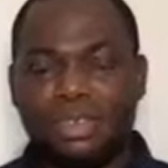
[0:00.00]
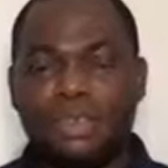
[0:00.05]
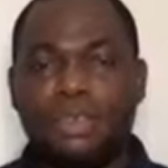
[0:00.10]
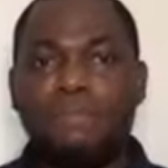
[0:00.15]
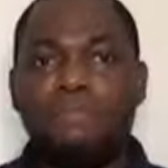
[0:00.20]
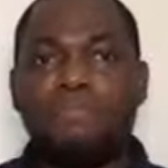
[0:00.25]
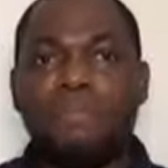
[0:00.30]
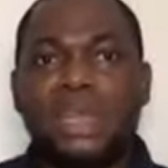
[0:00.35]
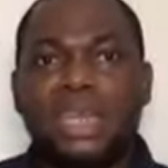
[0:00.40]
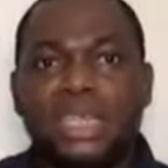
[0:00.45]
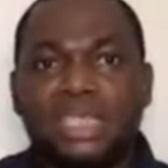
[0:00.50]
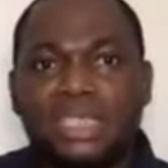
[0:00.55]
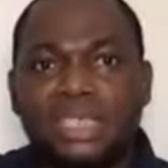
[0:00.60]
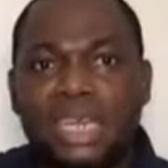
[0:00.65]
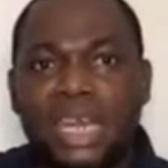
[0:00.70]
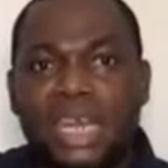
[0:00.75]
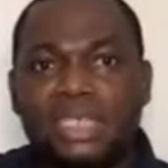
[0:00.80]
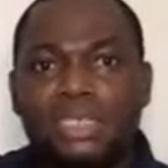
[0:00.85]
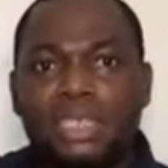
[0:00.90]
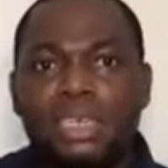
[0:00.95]

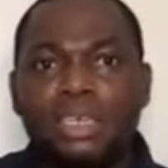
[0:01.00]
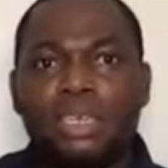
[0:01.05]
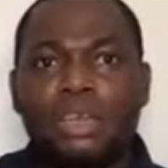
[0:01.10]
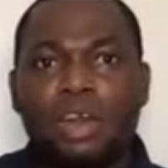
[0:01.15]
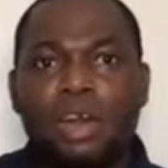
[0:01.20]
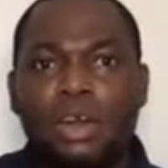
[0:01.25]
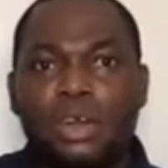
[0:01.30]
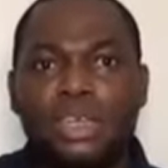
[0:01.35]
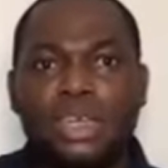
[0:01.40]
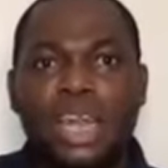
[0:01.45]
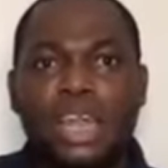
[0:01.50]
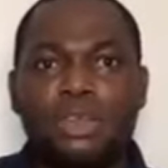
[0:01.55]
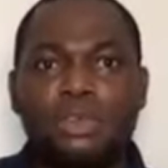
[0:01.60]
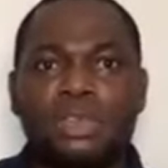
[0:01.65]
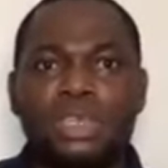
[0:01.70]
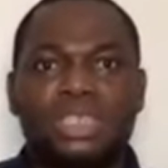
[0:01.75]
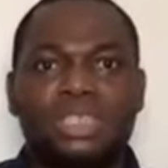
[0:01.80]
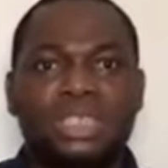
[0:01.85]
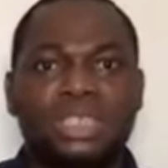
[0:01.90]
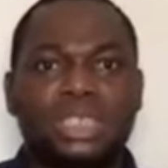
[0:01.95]
Ministers under
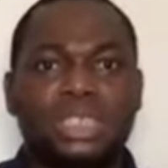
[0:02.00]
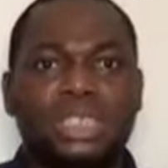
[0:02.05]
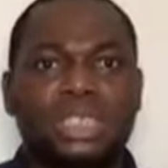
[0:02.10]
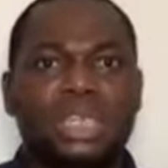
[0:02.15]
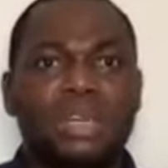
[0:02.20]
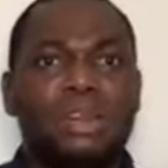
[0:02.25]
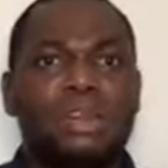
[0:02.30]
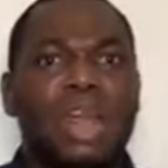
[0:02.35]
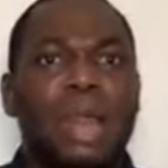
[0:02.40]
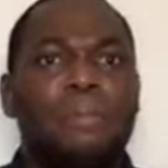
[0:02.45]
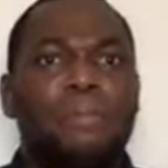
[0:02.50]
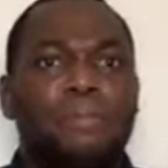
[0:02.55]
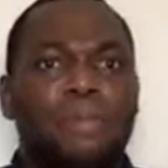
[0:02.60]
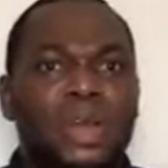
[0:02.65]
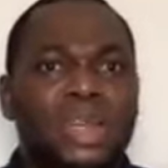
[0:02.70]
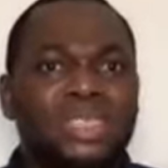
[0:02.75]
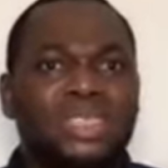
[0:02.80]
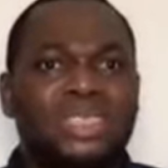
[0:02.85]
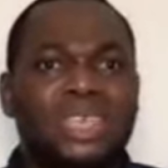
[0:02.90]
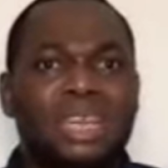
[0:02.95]
unitary system are
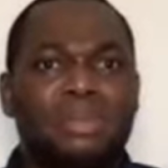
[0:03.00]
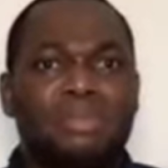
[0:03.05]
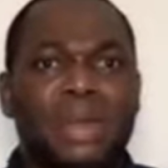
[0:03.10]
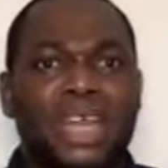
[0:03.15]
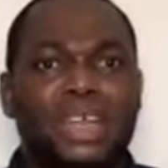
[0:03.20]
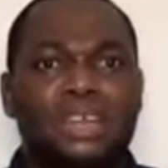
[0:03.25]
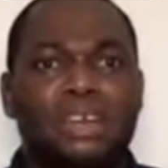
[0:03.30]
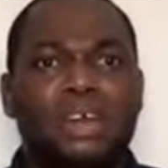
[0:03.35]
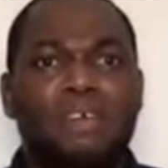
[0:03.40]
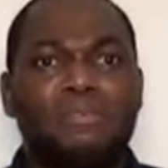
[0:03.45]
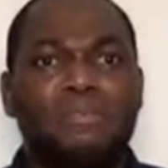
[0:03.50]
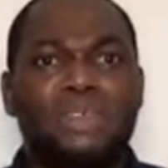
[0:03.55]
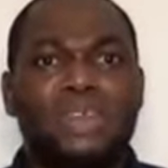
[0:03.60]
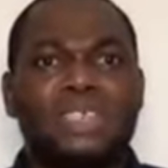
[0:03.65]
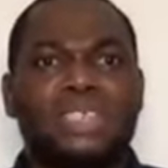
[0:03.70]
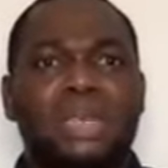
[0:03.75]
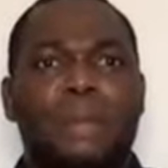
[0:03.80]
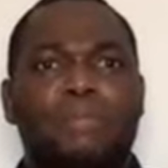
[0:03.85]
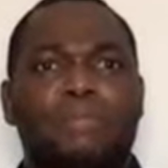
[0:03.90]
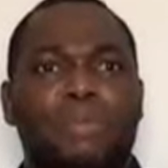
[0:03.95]
appointed by
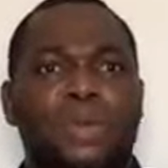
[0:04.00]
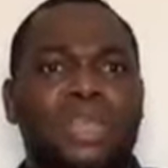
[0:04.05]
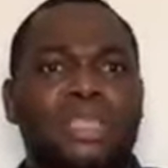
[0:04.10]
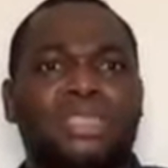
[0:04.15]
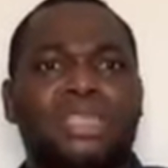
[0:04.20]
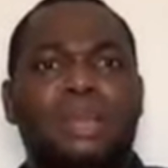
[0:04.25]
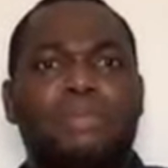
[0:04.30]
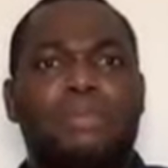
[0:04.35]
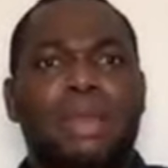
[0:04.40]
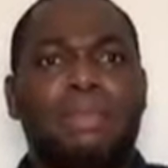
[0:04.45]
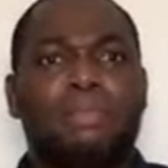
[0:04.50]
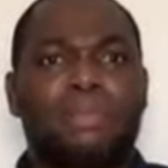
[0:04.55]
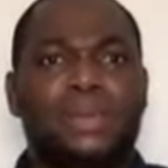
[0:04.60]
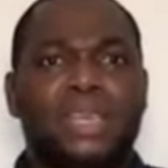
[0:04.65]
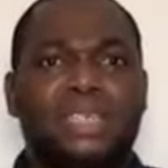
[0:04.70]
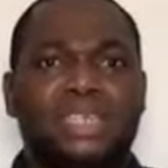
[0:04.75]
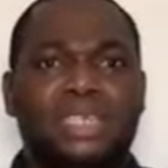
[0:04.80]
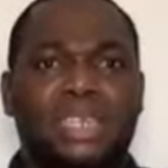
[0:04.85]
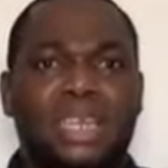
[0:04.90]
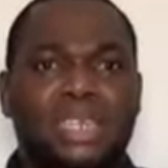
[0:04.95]
governors, appointed by
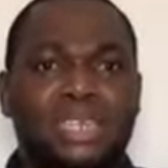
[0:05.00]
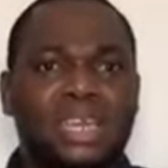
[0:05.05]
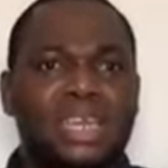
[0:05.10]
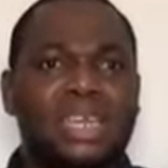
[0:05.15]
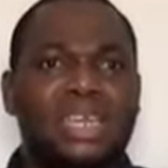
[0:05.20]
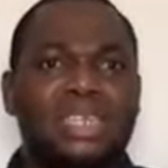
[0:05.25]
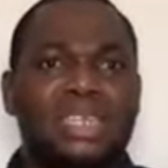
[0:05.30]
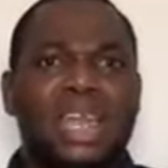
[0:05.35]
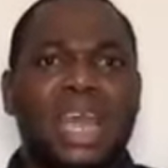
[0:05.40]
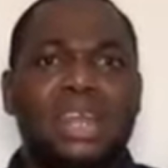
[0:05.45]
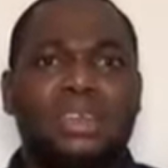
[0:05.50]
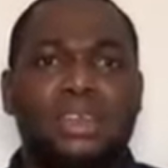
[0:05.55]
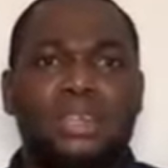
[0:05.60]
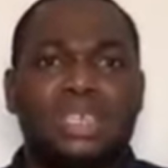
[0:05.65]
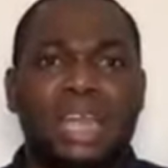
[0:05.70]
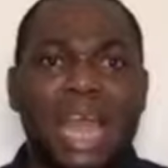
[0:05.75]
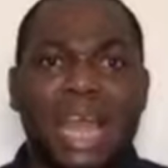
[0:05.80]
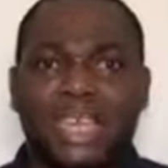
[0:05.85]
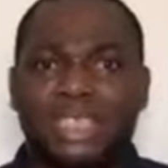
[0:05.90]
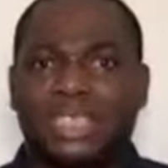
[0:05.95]
president. They are
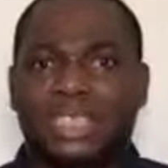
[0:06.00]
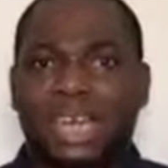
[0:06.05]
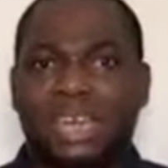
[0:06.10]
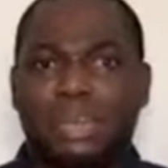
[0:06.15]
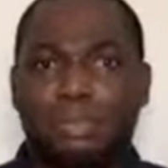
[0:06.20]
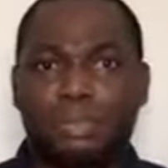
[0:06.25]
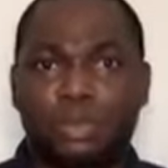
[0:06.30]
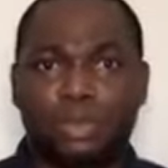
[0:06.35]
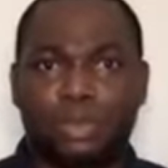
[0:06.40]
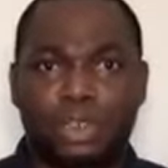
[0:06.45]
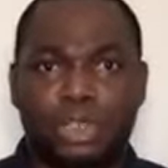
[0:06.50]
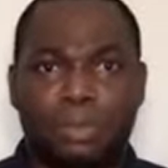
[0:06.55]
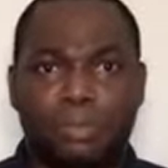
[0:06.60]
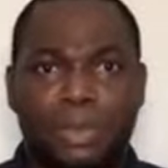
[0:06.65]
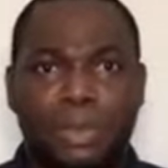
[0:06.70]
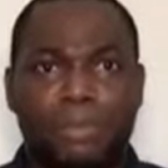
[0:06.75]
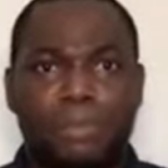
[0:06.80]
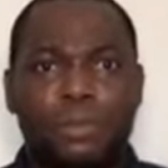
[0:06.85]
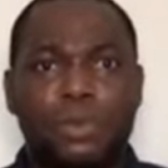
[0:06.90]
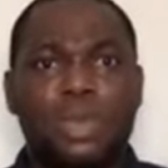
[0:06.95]
not answerable to the
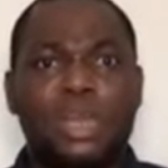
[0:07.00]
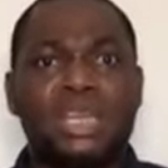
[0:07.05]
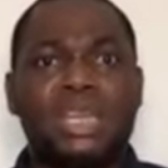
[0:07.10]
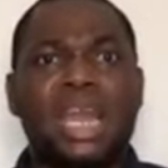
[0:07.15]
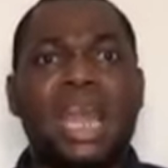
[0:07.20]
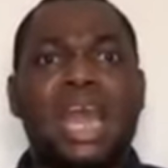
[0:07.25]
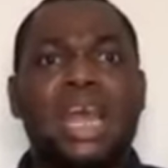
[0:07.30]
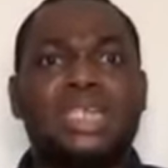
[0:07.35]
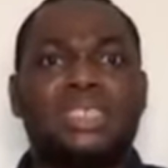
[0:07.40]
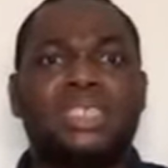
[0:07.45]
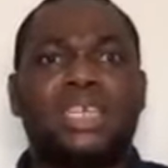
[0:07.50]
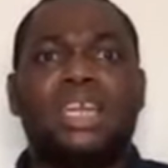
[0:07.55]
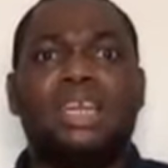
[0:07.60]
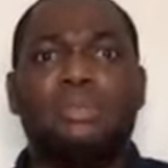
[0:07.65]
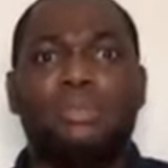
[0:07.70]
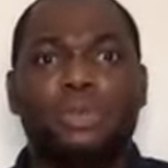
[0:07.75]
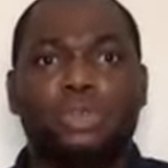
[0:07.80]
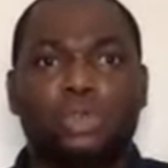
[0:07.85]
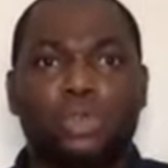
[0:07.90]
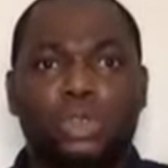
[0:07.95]
people. They are
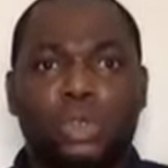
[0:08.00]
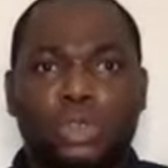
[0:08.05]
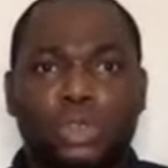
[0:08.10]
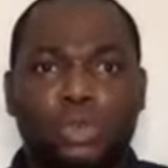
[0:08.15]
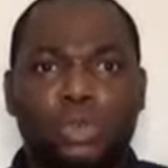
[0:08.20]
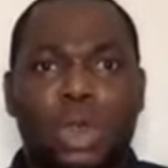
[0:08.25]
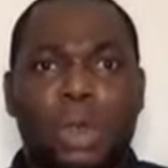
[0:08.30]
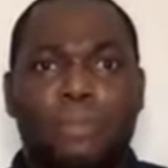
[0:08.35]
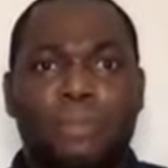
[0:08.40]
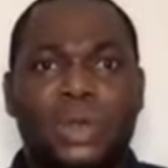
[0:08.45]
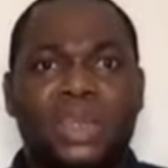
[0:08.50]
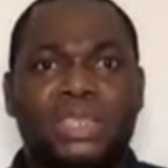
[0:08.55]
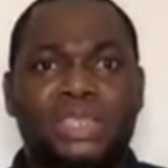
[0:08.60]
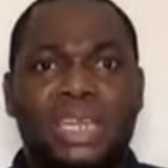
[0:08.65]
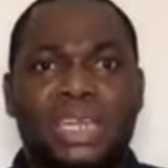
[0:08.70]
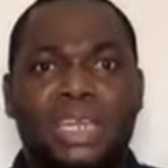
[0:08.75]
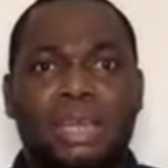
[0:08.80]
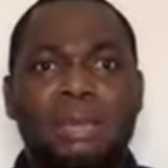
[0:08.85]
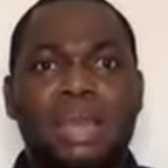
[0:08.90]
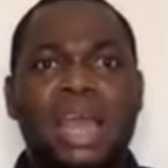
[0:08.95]
answerable to those who
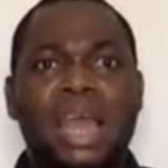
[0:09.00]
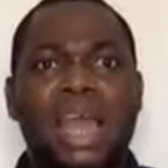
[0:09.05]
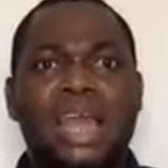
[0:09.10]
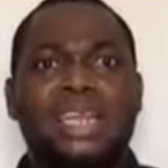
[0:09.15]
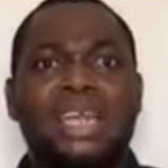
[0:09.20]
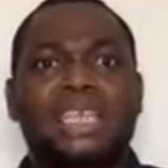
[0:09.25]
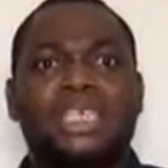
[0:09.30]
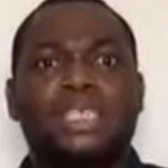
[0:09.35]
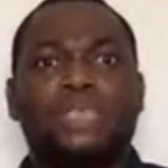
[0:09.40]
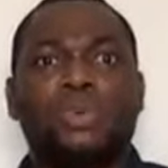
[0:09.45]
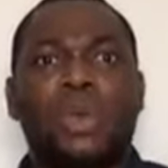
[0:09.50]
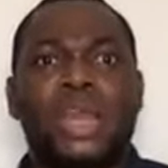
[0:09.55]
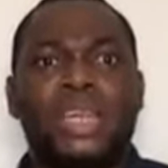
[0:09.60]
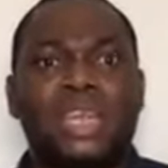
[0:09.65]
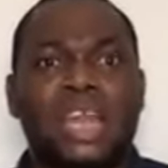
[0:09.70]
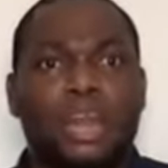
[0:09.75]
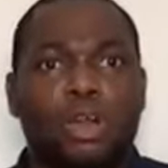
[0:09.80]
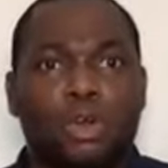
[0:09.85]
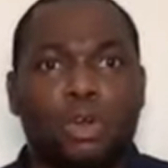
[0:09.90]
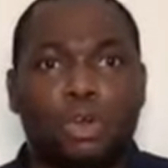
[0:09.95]
appointed them, and that is why
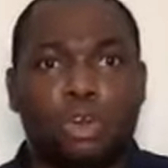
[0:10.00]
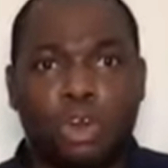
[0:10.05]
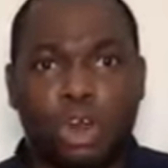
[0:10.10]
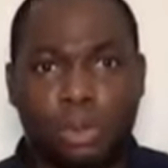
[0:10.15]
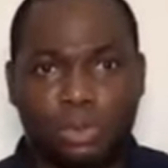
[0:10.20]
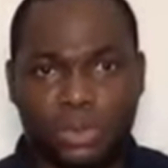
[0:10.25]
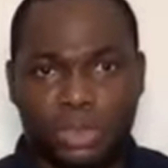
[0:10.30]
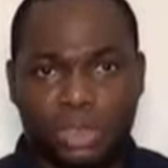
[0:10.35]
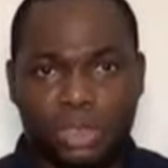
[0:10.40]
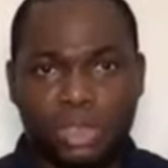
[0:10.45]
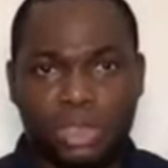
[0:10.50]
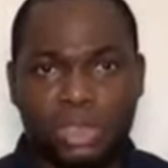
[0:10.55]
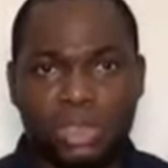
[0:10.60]
they are corrupt.